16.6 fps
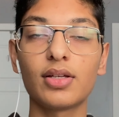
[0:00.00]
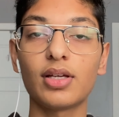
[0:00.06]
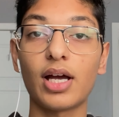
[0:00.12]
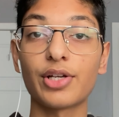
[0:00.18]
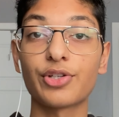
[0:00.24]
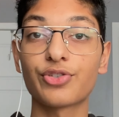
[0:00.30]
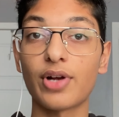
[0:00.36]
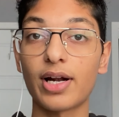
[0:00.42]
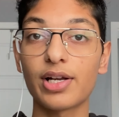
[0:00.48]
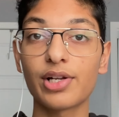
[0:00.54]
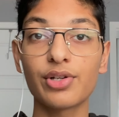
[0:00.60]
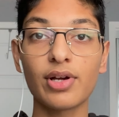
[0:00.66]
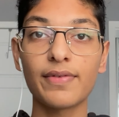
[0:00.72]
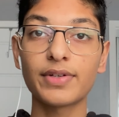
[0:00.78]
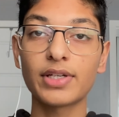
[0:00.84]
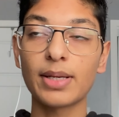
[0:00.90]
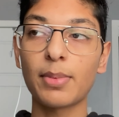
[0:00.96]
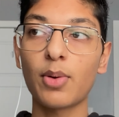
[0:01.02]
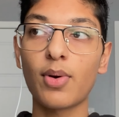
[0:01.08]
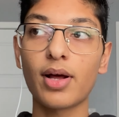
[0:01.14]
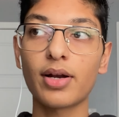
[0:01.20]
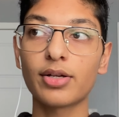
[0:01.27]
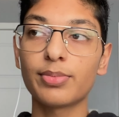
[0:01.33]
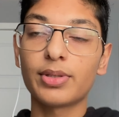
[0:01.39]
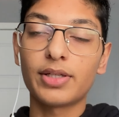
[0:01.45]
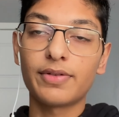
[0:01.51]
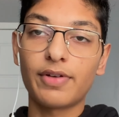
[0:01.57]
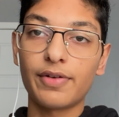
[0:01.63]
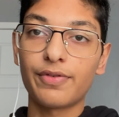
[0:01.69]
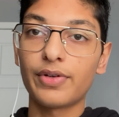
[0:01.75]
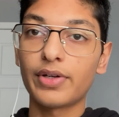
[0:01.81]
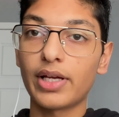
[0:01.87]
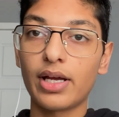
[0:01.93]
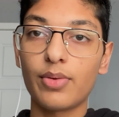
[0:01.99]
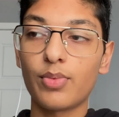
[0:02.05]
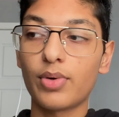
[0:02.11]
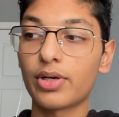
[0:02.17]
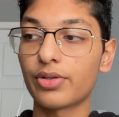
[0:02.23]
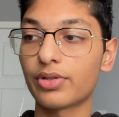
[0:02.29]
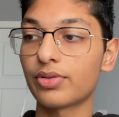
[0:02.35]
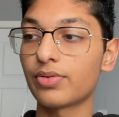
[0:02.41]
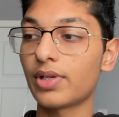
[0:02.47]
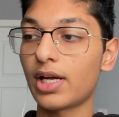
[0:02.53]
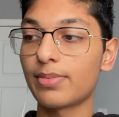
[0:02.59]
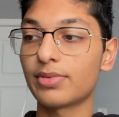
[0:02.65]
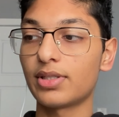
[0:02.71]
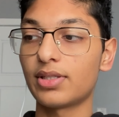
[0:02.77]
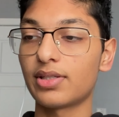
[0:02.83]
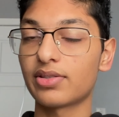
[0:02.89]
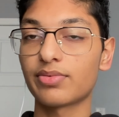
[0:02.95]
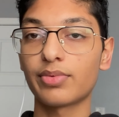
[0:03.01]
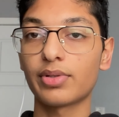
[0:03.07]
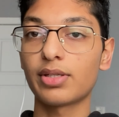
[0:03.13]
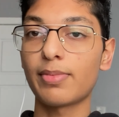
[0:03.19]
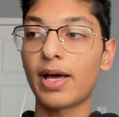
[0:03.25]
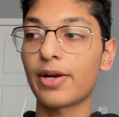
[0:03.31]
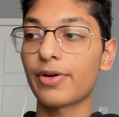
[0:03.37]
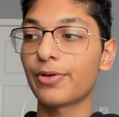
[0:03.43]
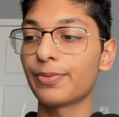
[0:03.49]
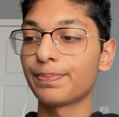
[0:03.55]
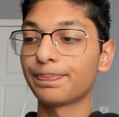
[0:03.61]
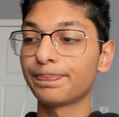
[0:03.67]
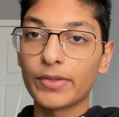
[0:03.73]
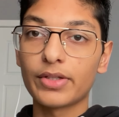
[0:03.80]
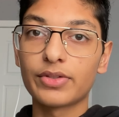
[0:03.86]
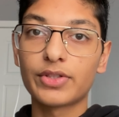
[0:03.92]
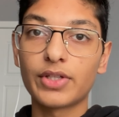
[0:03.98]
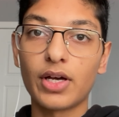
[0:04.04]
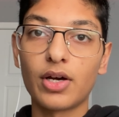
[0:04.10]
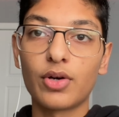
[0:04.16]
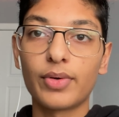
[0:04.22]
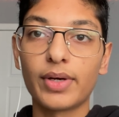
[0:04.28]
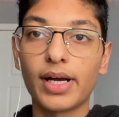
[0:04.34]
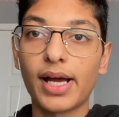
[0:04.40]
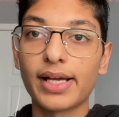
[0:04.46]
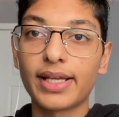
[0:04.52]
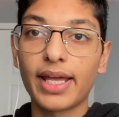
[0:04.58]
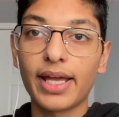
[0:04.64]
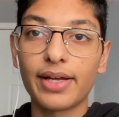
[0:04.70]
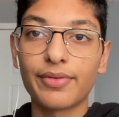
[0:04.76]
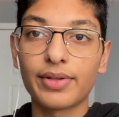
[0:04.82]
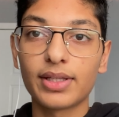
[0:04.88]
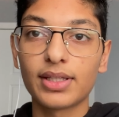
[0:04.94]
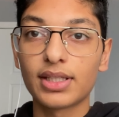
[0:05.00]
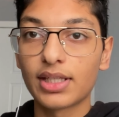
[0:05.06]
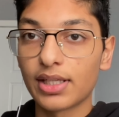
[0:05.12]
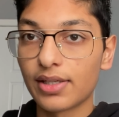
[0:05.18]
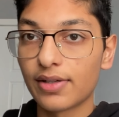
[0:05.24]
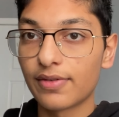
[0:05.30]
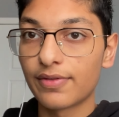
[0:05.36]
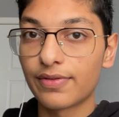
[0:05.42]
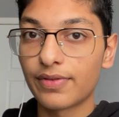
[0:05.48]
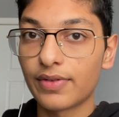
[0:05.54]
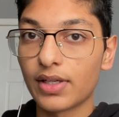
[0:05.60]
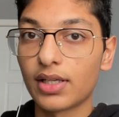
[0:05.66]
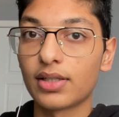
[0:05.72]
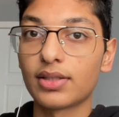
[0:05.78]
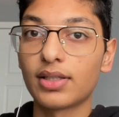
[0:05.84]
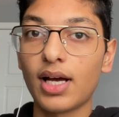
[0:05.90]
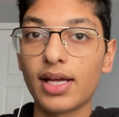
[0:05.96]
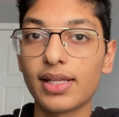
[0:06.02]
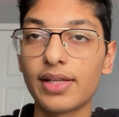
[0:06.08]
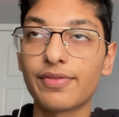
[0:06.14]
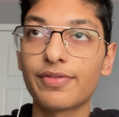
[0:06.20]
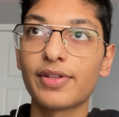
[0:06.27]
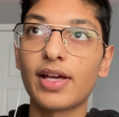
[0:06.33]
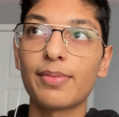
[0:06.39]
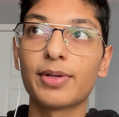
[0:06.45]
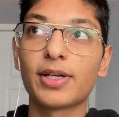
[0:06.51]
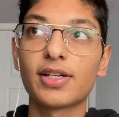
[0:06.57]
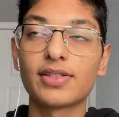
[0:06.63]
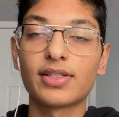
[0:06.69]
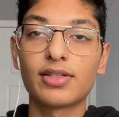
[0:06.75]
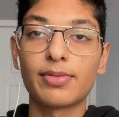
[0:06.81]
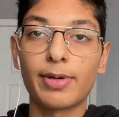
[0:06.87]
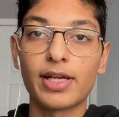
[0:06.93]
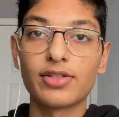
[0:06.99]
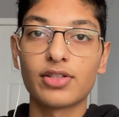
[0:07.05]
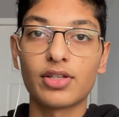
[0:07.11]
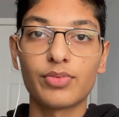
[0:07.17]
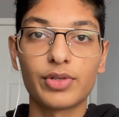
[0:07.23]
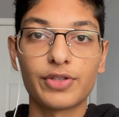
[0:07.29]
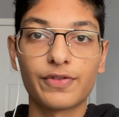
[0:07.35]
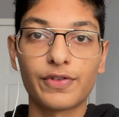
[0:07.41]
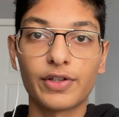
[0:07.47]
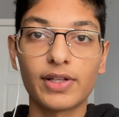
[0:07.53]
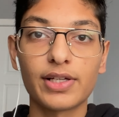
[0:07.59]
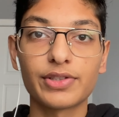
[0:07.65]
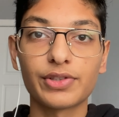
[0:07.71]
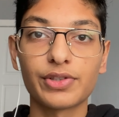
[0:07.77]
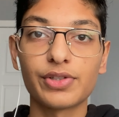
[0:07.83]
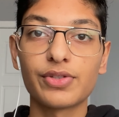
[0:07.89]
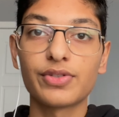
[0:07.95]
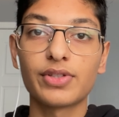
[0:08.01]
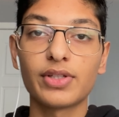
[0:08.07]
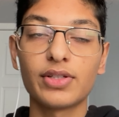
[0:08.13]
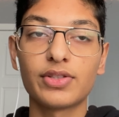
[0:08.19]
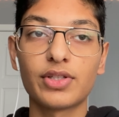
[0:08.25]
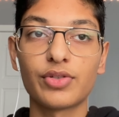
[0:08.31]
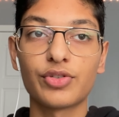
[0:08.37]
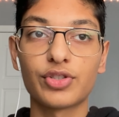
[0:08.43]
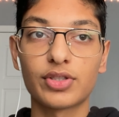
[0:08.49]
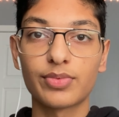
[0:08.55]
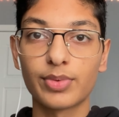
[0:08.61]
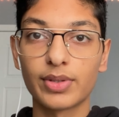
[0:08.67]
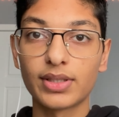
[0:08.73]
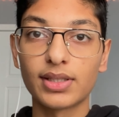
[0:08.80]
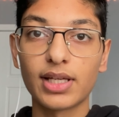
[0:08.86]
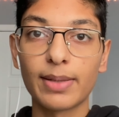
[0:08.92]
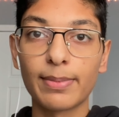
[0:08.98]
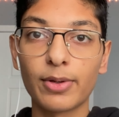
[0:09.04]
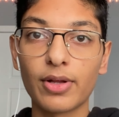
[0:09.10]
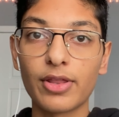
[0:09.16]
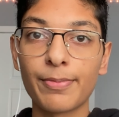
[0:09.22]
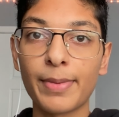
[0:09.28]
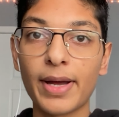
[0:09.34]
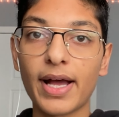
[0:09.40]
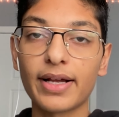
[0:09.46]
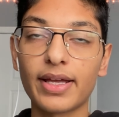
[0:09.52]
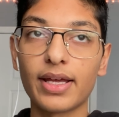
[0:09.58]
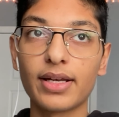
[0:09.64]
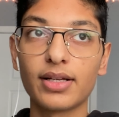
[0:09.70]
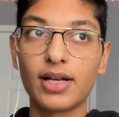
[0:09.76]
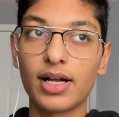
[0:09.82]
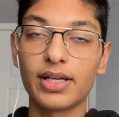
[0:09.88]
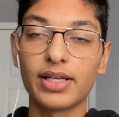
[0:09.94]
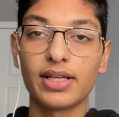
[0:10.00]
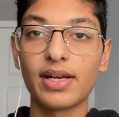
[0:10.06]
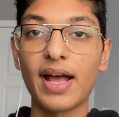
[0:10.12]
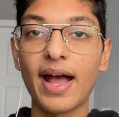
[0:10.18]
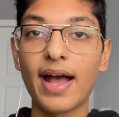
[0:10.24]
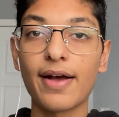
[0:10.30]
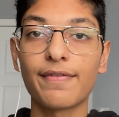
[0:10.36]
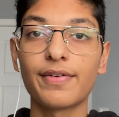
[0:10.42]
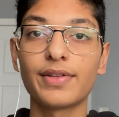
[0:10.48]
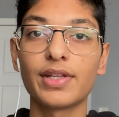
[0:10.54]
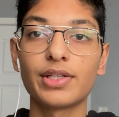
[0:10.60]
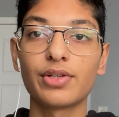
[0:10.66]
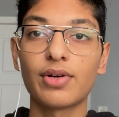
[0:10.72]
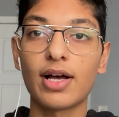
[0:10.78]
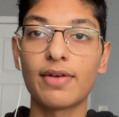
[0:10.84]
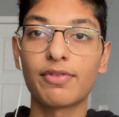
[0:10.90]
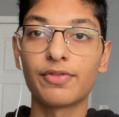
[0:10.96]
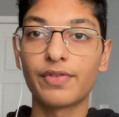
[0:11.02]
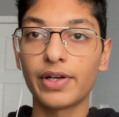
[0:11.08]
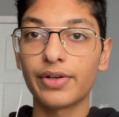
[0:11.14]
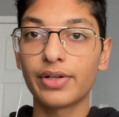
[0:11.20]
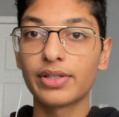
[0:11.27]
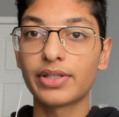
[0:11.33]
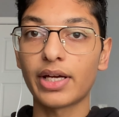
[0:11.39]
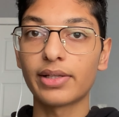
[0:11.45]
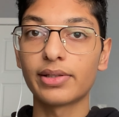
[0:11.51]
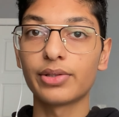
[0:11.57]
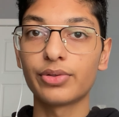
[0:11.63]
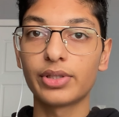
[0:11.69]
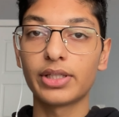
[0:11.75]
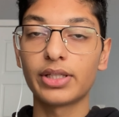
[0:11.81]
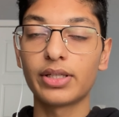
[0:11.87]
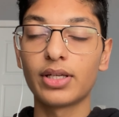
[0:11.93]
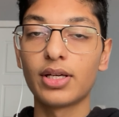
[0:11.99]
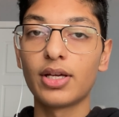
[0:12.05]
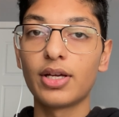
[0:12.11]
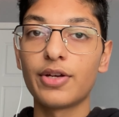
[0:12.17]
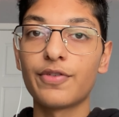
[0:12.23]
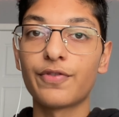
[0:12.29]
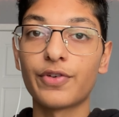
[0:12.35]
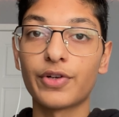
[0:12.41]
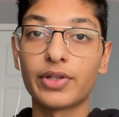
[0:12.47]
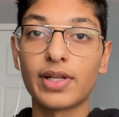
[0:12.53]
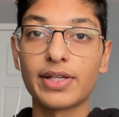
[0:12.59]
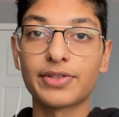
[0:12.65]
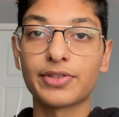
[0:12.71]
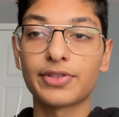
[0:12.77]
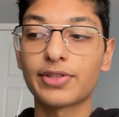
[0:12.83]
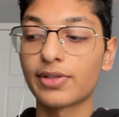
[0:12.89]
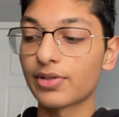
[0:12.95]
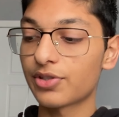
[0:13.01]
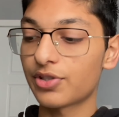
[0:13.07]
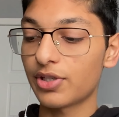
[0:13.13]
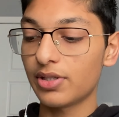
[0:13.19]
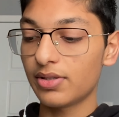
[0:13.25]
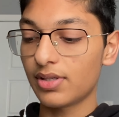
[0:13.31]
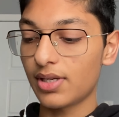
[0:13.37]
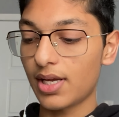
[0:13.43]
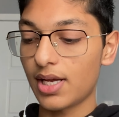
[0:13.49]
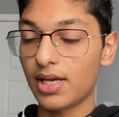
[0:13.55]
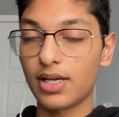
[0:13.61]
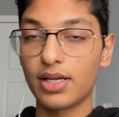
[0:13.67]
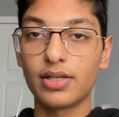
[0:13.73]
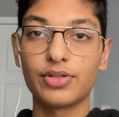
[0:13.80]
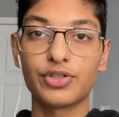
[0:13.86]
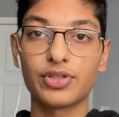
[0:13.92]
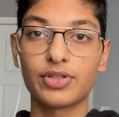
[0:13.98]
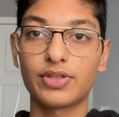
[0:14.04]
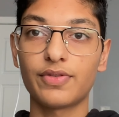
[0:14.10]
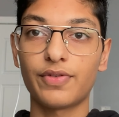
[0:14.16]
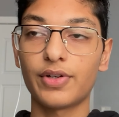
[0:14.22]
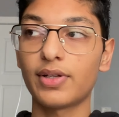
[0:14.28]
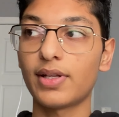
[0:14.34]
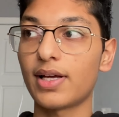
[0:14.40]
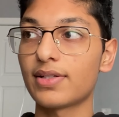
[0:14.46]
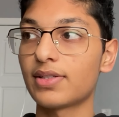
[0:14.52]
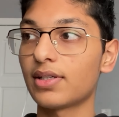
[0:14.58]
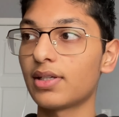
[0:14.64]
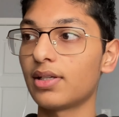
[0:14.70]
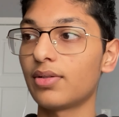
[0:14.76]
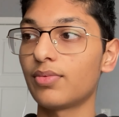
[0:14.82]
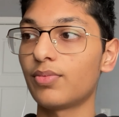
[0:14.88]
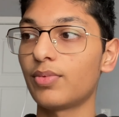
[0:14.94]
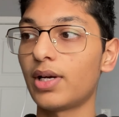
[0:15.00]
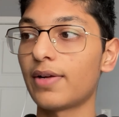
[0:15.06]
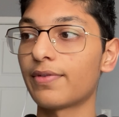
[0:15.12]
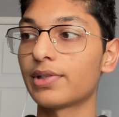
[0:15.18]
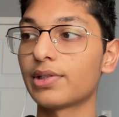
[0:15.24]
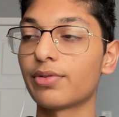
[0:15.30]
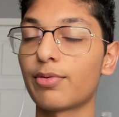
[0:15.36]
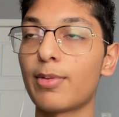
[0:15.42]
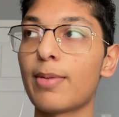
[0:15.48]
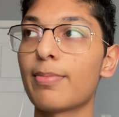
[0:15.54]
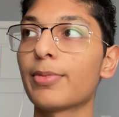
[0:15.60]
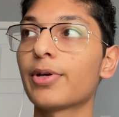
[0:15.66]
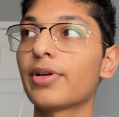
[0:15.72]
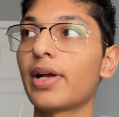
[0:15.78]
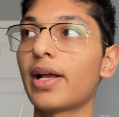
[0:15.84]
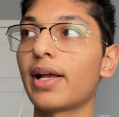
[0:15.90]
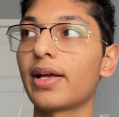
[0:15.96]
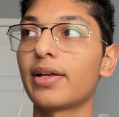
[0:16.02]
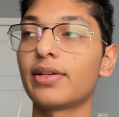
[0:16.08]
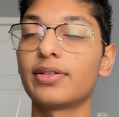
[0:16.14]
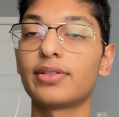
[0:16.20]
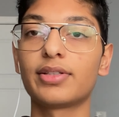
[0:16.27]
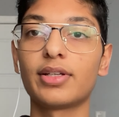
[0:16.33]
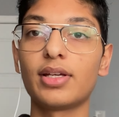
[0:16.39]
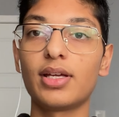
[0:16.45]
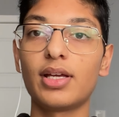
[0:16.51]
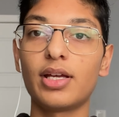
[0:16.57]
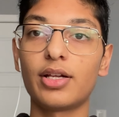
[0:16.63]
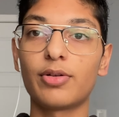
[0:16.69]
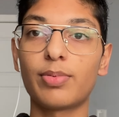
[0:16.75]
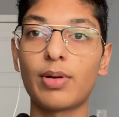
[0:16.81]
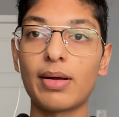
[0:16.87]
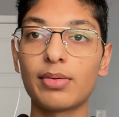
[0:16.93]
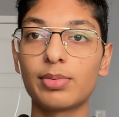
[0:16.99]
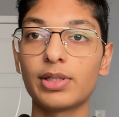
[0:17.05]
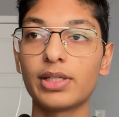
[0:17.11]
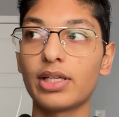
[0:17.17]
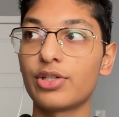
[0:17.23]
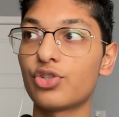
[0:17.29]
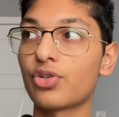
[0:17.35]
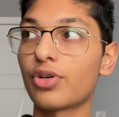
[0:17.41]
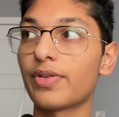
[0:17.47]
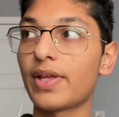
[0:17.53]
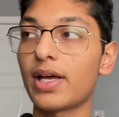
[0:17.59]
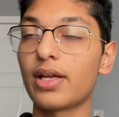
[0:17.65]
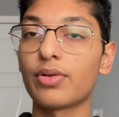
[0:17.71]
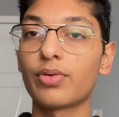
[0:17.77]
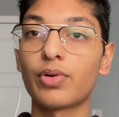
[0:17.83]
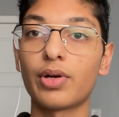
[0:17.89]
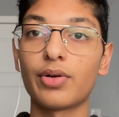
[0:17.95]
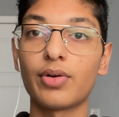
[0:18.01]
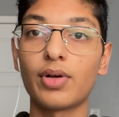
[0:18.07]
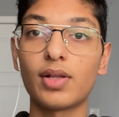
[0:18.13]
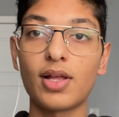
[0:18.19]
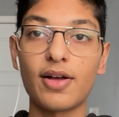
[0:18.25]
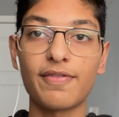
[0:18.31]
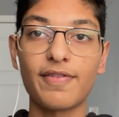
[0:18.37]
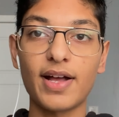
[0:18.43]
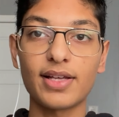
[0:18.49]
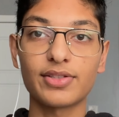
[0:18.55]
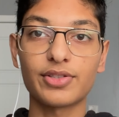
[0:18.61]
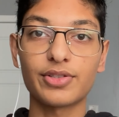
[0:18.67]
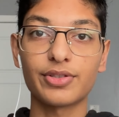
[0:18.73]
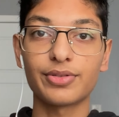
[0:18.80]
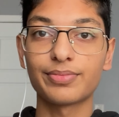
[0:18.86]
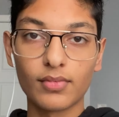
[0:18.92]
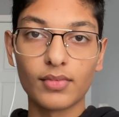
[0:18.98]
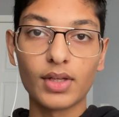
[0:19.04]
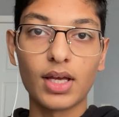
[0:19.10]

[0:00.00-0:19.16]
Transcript: I try to do every time I water, but if I forget 1 or 2 times, it doesn't really matter. So I can't really give a guideline for that because it depends on which fertilizer you're using. So just read the label on the back and cut it in half, and then you'll have a very diluted fertilizer solution, and just fertilize it whenever you remember, and it'll probably enjoy that and grow a lot faster.